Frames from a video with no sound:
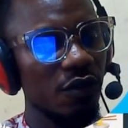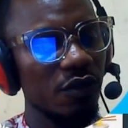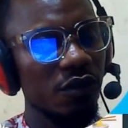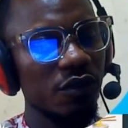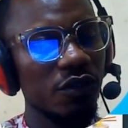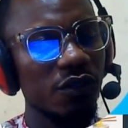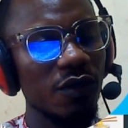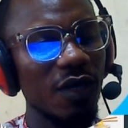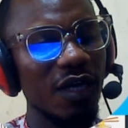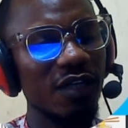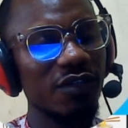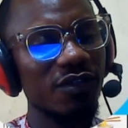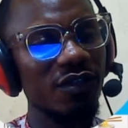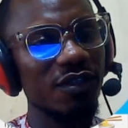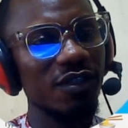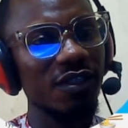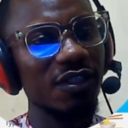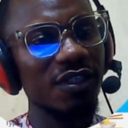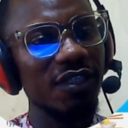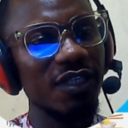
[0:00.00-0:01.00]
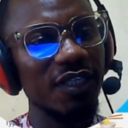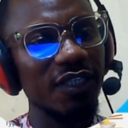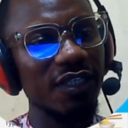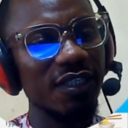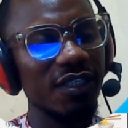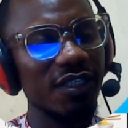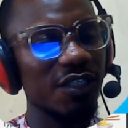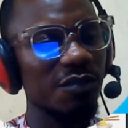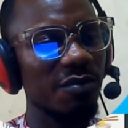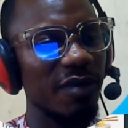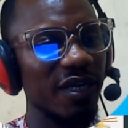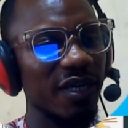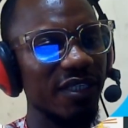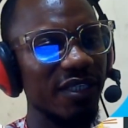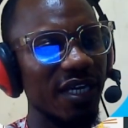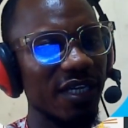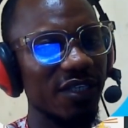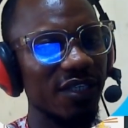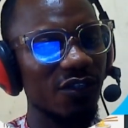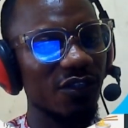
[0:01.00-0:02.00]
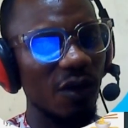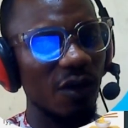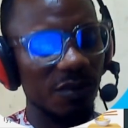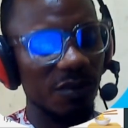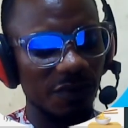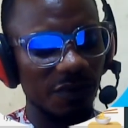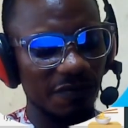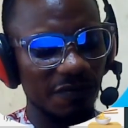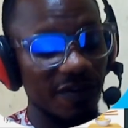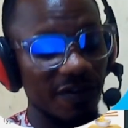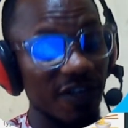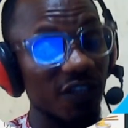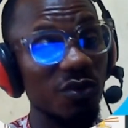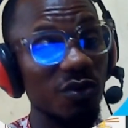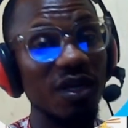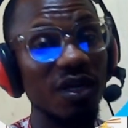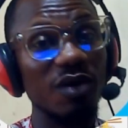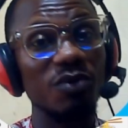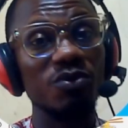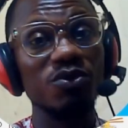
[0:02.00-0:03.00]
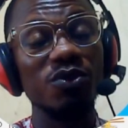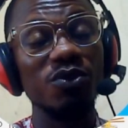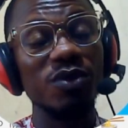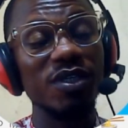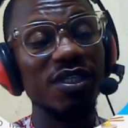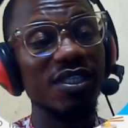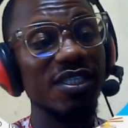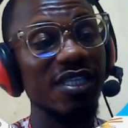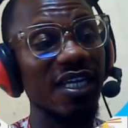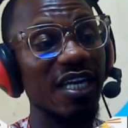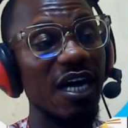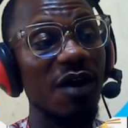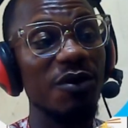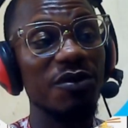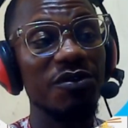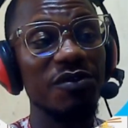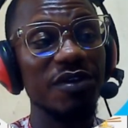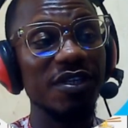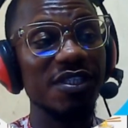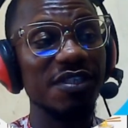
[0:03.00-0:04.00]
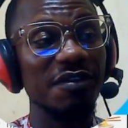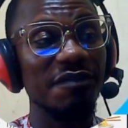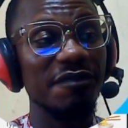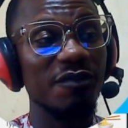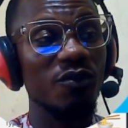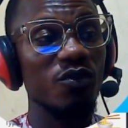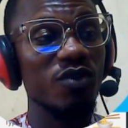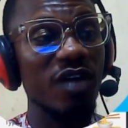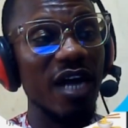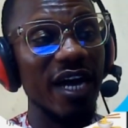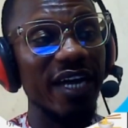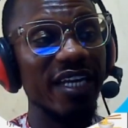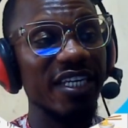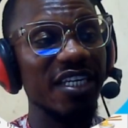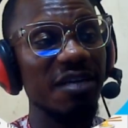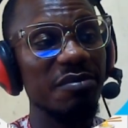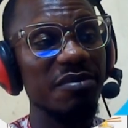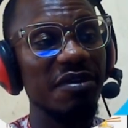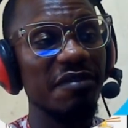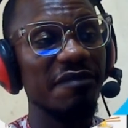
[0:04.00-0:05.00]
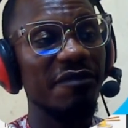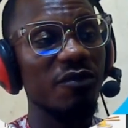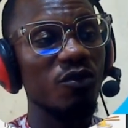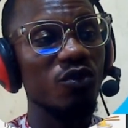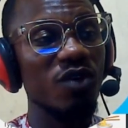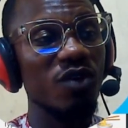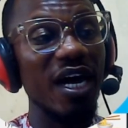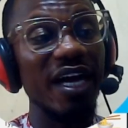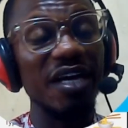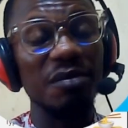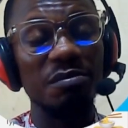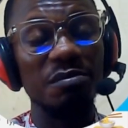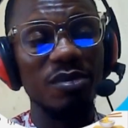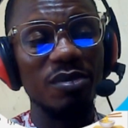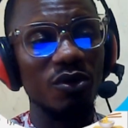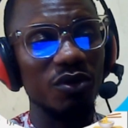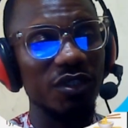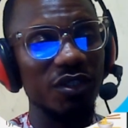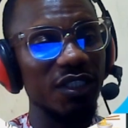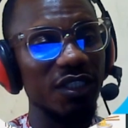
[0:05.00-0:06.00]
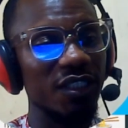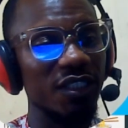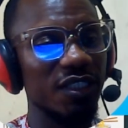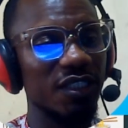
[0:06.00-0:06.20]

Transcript: So as you can see, this is my desktop. So first what I'll do is that I'll create a folder and name the folder employees.